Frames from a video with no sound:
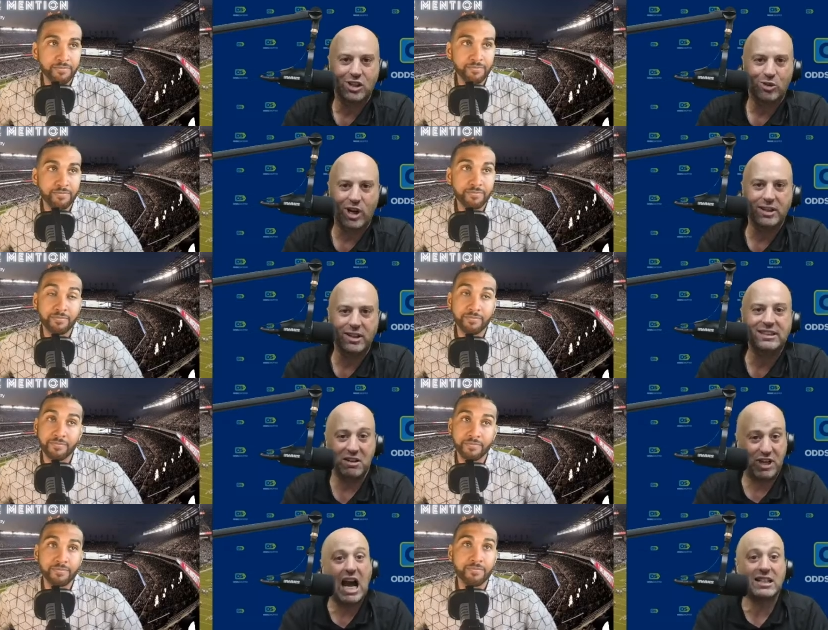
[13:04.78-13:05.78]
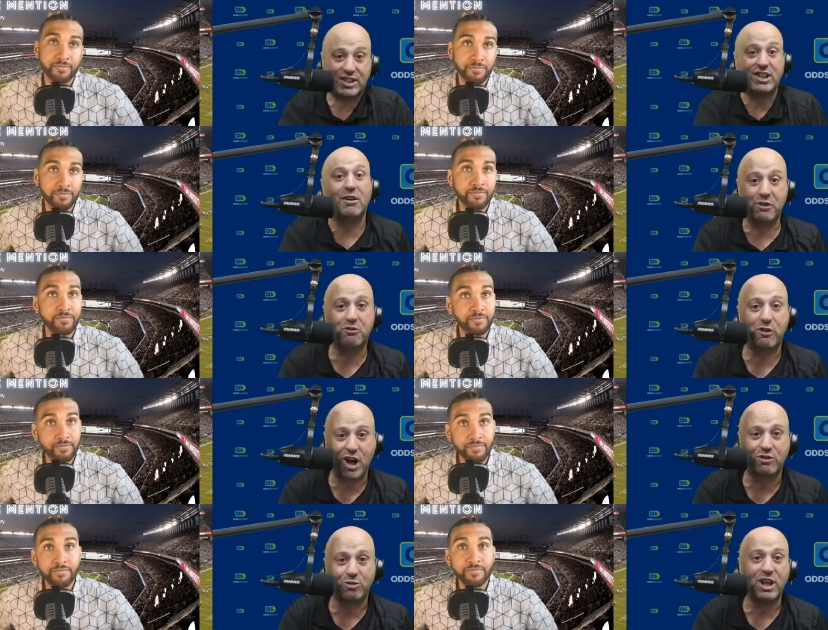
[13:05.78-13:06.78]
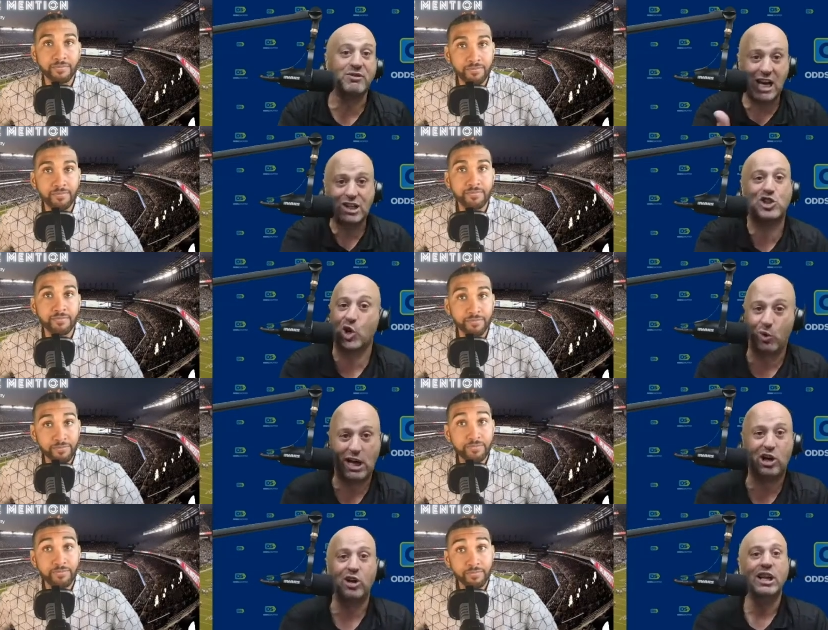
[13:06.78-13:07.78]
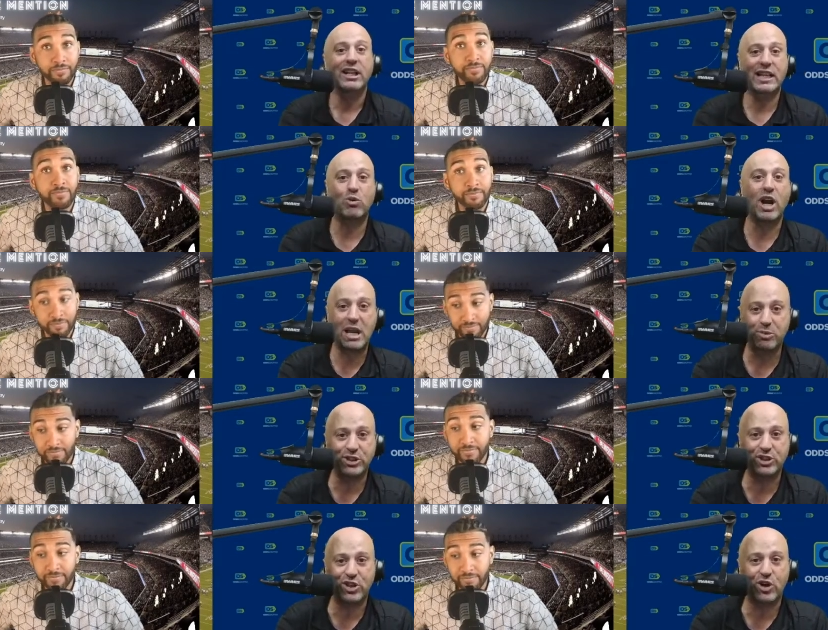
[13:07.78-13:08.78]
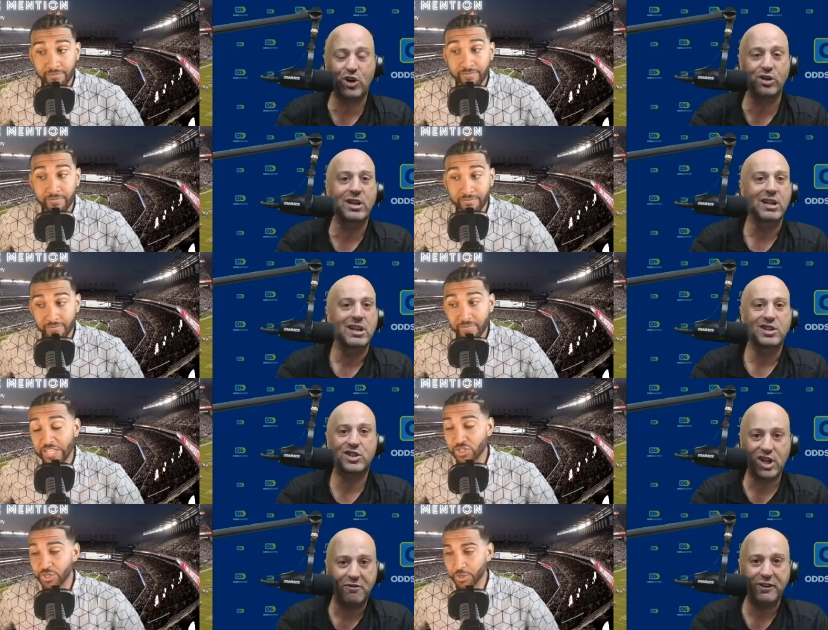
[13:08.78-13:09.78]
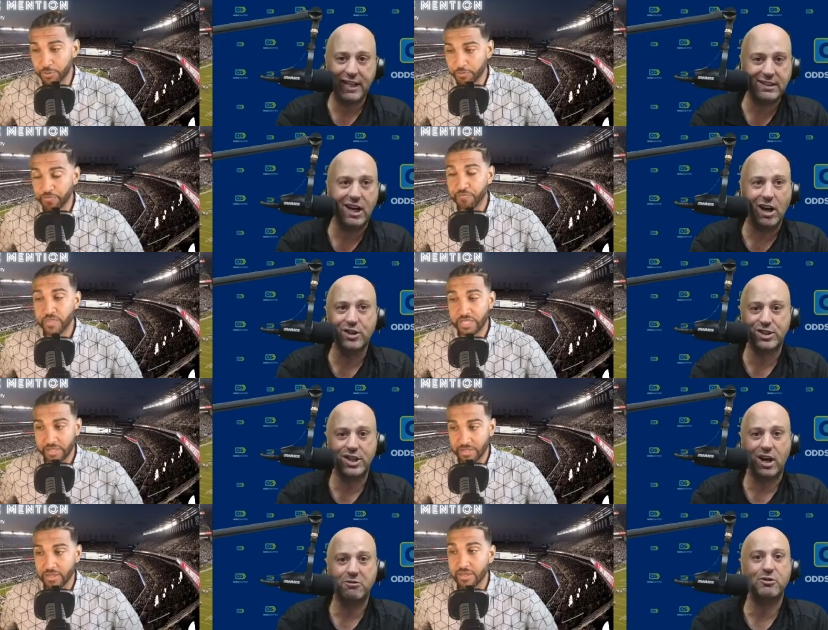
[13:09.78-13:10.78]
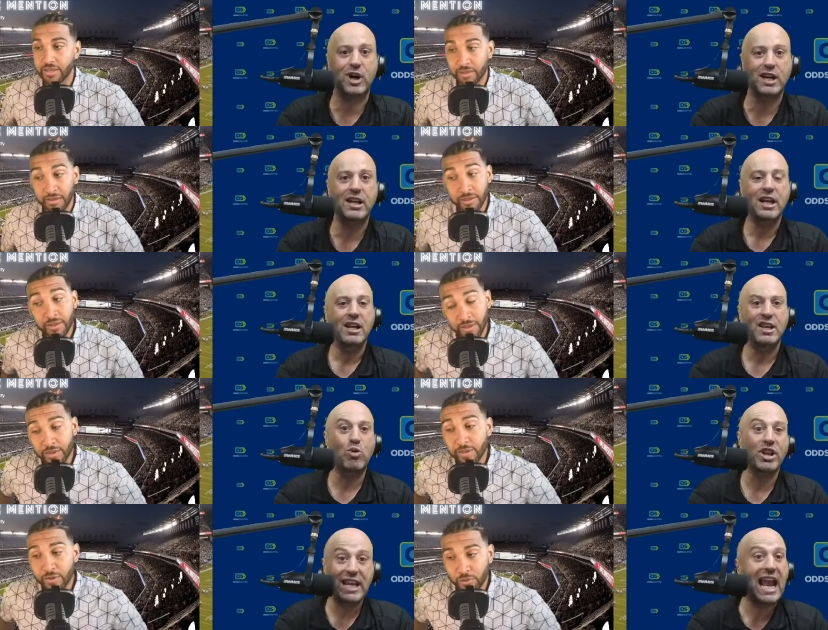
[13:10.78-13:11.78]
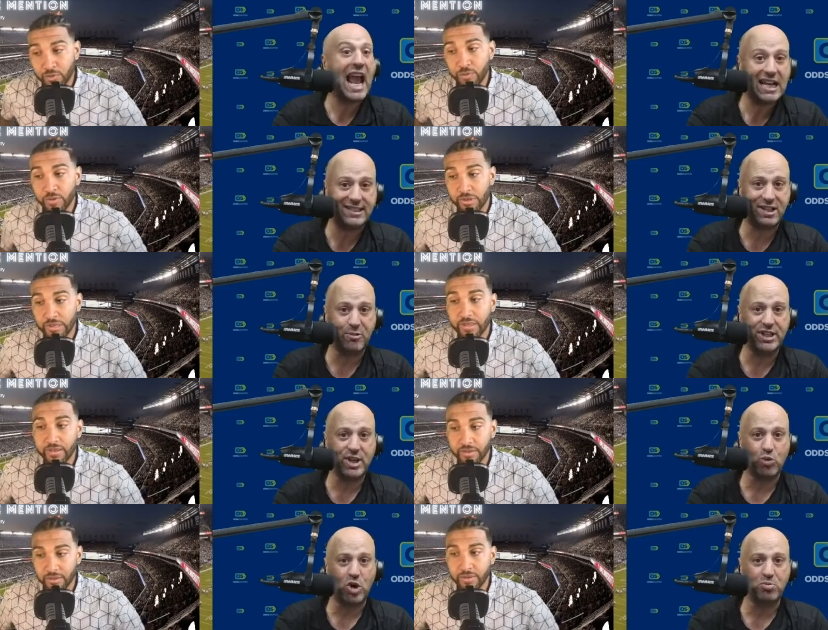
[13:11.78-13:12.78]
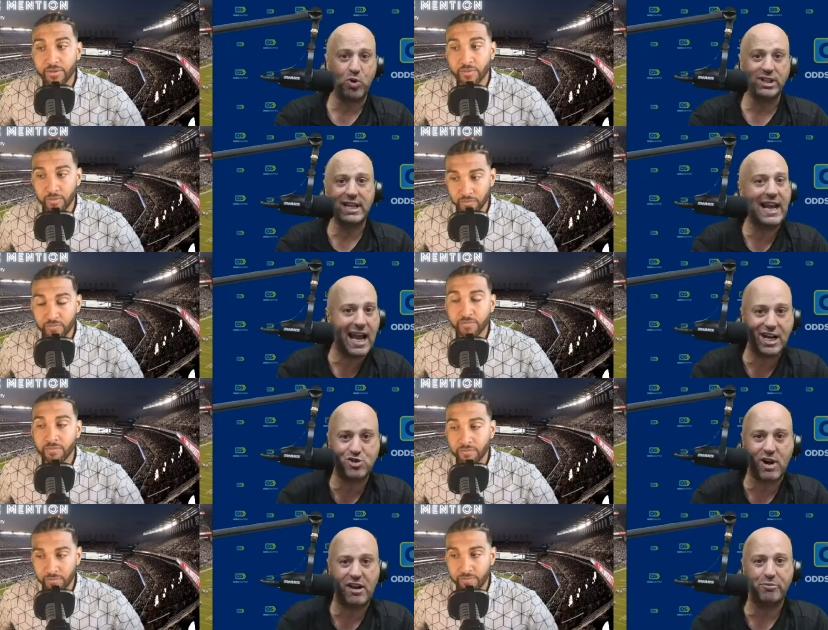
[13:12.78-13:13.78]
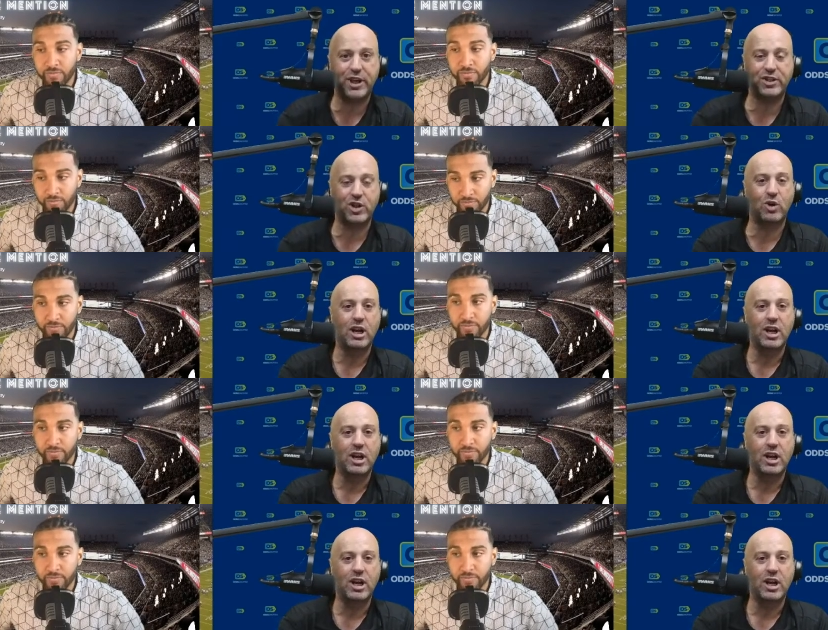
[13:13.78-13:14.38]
Speaker 1: right? Like they've got stuff in front of them. They've got Joel. They were able to turn stuff into other stuff, right? They were they had Simmons at one point. They had draft picks. So